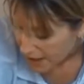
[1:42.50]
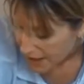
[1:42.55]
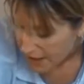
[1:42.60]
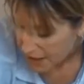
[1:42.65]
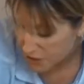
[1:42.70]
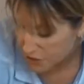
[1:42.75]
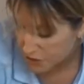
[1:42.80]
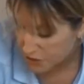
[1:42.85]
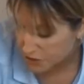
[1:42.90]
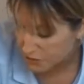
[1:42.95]

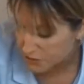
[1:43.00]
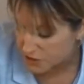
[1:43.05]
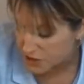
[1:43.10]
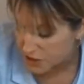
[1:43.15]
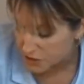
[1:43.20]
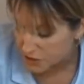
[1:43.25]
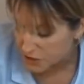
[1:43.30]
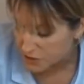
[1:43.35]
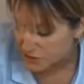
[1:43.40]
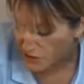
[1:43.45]
And you can also
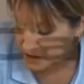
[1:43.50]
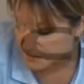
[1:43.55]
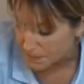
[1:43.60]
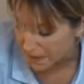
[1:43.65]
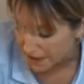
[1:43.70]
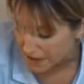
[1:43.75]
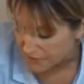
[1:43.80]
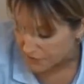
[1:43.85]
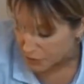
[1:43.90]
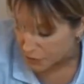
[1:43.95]
use the
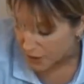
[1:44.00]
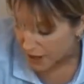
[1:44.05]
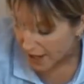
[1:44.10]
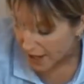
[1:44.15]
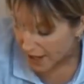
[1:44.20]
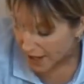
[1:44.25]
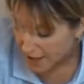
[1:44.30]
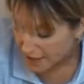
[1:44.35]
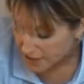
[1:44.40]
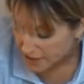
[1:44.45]
back of your
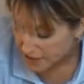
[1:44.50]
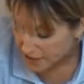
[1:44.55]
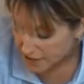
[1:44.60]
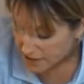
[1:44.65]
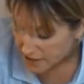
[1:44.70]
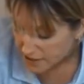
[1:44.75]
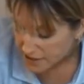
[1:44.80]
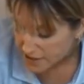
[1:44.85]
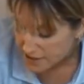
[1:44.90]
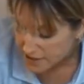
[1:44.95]
hand
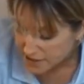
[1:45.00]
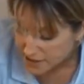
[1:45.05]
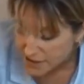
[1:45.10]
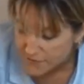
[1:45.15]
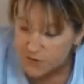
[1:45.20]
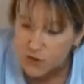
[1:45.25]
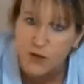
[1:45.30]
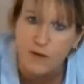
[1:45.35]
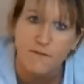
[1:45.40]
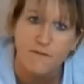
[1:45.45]
to see
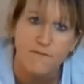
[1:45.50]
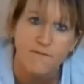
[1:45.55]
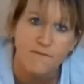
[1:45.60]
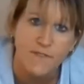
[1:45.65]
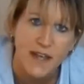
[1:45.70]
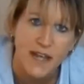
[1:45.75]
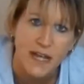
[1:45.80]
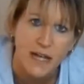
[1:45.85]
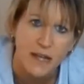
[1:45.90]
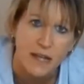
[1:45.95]
if you can
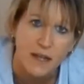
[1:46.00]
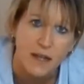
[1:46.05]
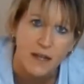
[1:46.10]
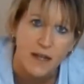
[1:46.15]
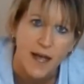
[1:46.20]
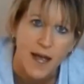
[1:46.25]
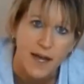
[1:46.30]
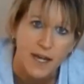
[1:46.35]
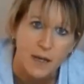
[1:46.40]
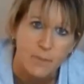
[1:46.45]
feel
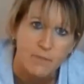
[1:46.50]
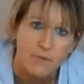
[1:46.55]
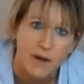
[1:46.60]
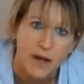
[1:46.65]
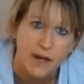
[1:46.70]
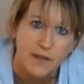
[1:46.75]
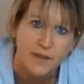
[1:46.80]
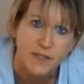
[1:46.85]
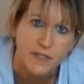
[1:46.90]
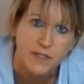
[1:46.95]
any
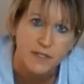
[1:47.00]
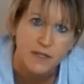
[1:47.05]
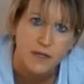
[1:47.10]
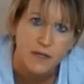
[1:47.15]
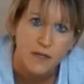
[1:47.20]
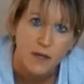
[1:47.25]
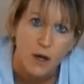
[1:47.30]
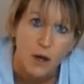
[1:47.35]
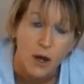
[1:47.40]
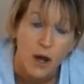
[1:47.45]
breaths.
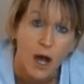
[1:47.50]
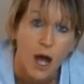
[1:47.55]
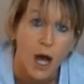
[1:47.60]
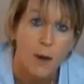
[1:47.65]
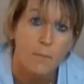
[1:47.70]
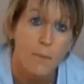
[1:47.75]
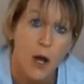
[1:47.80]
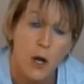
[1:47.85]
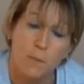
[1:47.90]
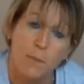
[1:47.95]

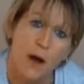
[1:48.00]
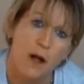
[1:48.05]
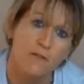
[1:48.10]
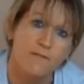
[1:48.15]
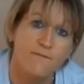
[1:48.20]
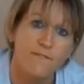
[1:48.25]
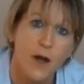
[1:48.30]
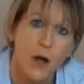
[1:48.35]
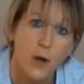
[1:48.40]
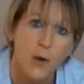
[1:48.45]
A mobile
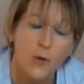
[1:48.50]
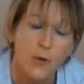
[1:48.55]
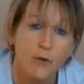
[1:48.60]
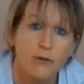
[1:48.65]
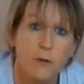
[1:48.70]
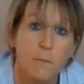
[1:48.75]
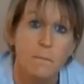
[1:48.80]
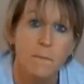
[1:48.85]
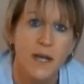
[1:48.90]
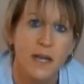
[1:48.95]
phone
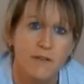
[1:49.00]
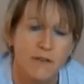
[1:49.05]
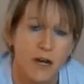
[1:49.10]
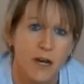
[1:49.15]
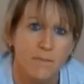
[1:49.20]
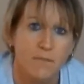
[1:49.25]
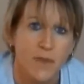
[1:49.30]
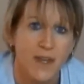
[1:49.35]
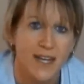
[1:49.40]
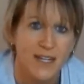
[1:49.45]
or a
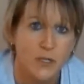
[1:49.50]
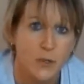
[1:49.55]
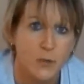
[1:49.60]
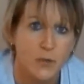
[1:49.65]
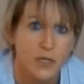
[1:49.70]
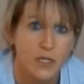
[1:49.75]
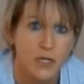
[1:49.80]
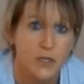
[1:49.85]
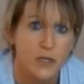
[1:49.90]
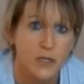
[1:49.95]
mirror is
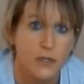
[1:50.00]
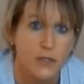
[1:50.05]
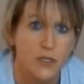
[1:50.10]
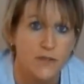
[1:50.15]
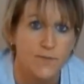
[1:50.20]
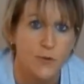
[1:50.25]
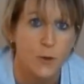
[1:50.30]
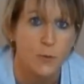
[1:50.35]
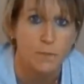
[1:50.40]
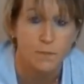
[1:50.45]
also
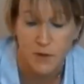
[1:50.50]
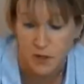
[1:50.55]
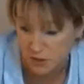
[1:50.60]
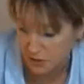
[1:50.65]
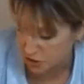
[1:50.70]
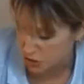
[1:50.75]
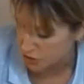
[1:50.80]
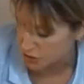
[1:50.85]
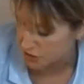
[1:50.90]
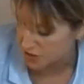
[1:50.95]
useful
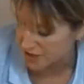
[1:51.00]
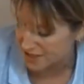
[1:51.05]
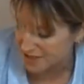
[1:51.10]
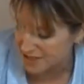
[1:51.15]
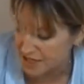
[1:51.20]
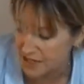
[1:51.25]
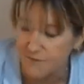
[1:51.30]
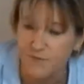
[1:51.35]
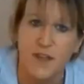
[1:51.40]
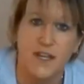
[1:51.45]
because you can
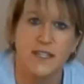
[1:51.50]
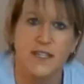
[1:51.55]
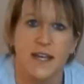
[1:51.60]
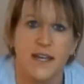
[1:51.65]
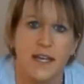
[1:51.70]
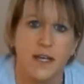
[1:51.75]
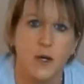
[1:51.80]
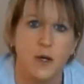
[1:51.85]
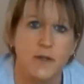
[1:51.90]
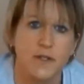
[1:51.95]
see if there's
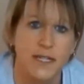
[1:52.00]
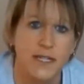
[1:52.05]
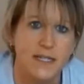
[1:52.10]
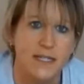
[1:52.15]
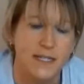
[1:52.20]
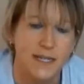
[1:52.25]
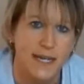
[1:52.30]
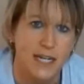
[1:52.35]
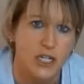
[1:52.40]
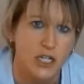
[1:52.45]
any
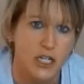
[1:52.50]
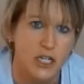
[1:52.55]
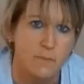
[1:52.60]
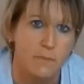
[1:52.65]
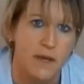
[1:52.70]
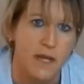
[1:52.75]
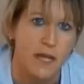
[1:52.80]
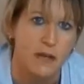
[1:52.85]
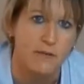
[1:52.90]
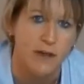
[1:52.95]
condensation
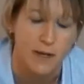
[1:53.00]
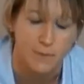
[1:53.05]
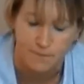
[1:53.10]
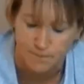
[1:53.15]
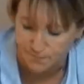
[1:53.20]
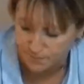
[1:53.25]
appearing.